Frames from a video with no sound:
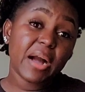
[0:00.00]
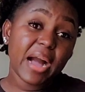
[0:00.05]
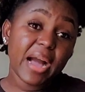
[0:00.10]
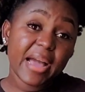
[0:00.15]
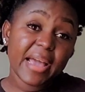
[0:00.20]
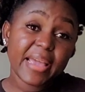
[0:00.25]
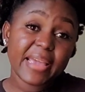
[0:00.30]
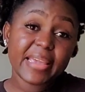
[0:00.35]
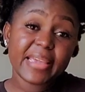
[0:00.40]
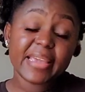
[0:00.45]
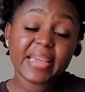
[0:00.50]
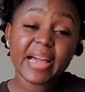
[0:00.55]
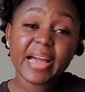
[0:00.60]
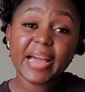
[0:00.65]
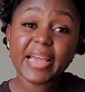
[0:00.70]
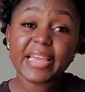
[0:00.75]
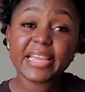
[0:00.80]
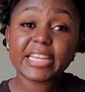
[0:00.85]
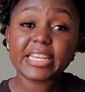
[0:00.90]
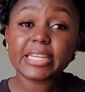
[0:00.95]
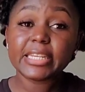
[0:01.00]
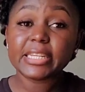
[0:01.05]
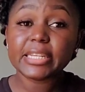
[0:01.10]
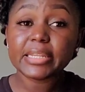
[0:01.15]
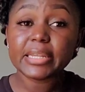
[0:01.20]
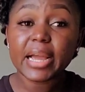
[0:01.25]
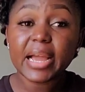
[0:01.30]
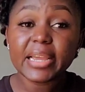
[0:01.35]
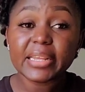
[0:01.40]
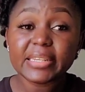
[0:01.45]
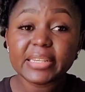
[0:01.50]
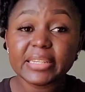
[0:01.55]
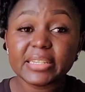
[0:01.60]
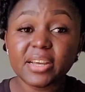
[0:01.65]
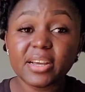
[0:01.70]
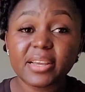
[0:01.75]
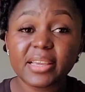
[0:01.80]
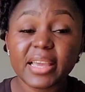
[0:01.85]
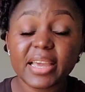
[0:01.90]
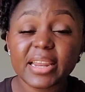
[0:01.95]
I did
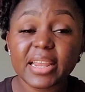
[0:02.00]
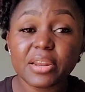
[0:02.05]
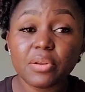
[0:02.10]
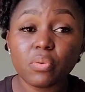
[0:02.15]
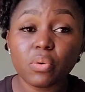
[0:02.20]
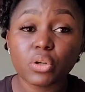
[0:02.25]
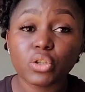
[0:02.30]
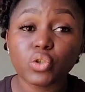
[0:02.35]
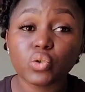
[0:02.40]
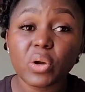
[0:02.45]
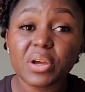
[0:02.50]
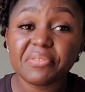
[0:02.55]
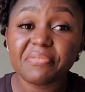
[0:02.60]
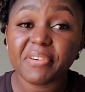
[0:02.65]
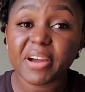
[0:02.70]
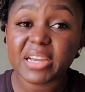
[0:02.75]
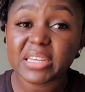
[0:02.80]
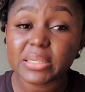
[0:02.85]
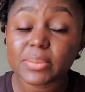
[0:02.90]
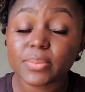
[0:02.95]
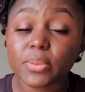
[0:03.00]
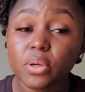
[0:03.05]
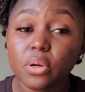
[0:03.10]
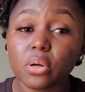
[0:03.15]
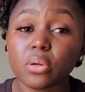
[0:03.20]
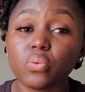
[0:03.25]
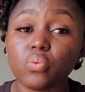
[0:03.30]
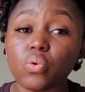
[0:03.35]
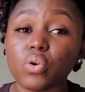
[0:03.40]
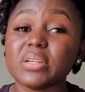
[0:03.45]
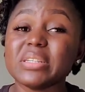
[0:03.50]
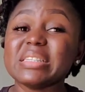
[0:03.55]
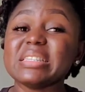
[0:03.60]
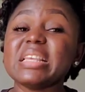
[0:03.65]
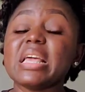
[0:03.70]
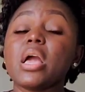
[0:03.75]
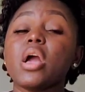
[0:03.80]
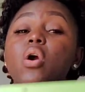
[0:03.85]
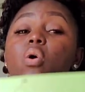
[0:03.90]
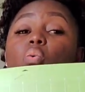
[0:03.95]
not get anyone to advise me on was,
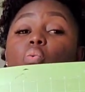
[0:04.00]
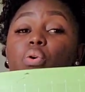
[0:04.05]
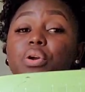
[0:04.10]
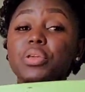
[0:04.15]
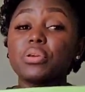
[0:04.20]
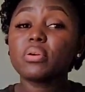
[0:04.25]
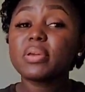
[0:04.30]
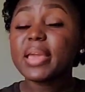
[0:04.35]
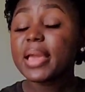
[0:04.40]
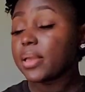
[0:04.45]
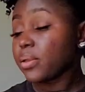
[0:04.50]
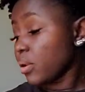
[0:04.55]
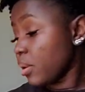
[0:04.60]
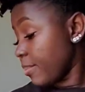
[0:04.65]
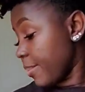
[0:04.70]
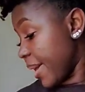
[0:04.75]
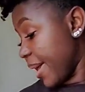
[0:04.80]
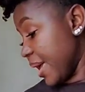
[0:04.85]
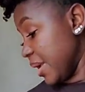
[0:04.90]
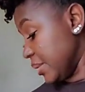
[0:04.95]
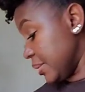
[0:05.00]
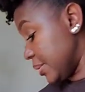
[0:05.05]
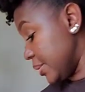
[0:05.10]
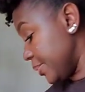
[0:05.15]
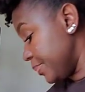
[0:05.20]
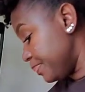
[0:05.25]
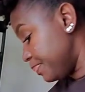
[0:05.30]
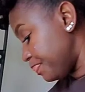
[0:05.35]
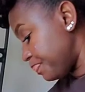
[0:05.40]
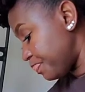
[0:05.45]
when you get your mat,